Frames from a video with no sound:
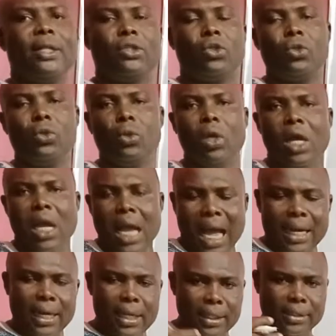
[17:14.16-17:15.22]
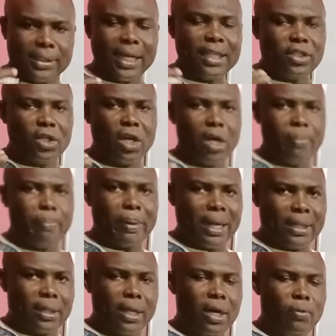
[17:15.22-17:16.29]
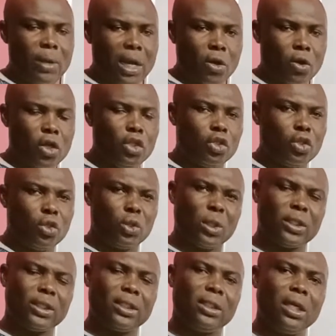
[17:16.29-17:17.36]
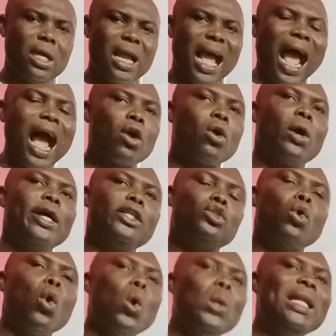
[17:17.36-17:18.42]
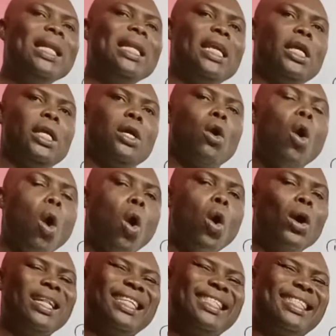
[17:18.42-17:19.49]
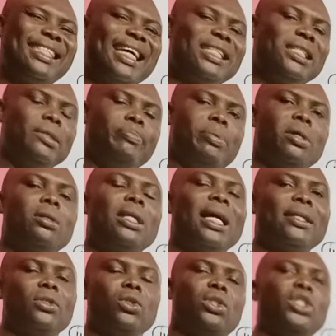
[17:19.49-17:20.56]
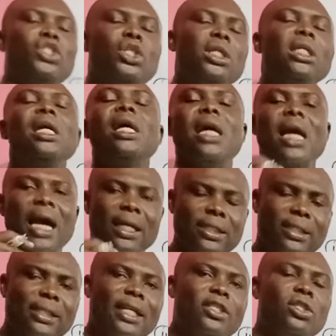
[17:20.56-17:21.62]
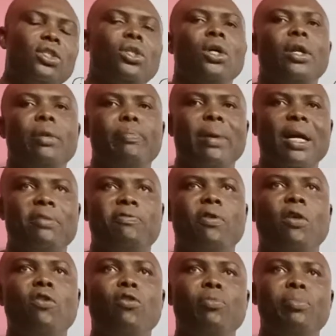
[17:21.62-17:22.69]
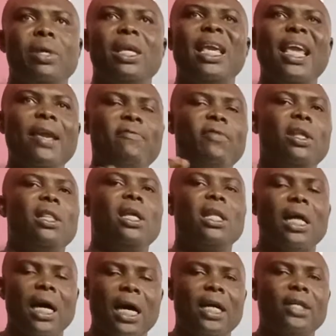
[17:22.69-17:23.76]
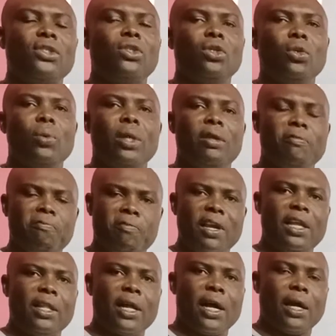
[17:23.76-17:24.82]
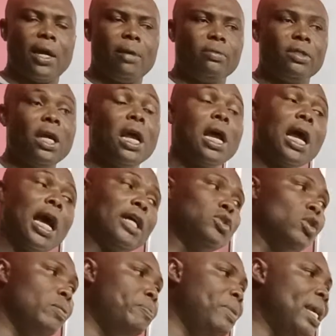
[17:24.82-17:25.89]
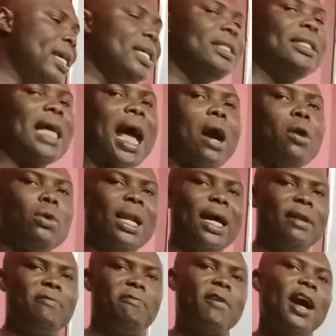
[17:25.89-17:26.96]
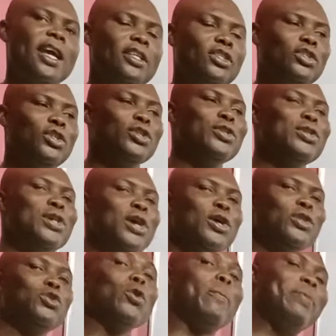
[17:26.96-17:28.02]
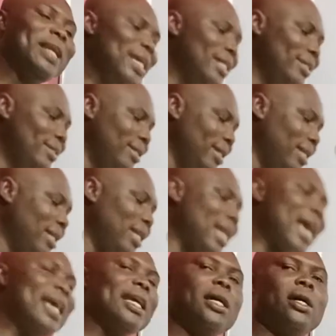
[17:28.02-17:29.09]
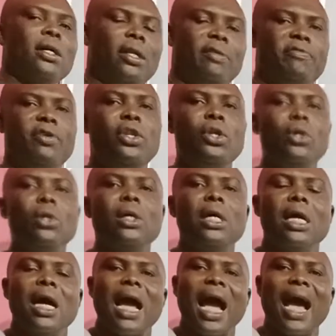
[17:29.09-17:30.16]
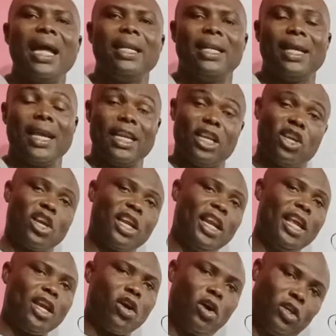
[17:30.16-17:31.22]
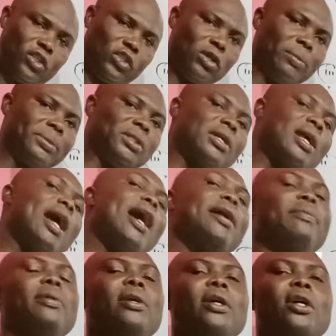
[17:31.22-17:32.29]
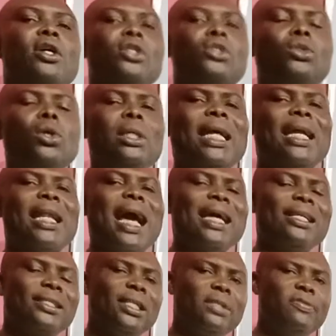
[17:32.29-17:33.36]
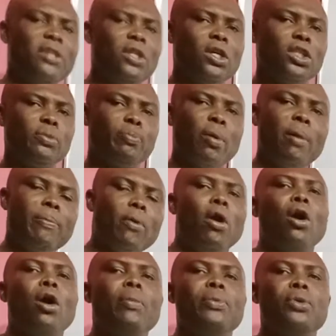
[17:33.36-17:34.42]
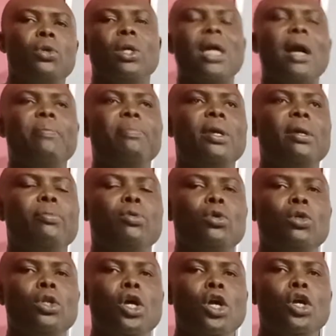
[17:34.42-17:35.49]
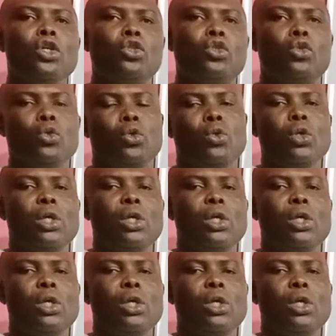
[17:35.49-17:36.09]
2. And then the set theory part 3, we are going to just anchor it only on set builders notation, and set theory part 4 will be everything that has to do with Venn diagrams. And so please, I will advise you to please like the video and then click on subscribe, so that as these videos pop up, you can be able to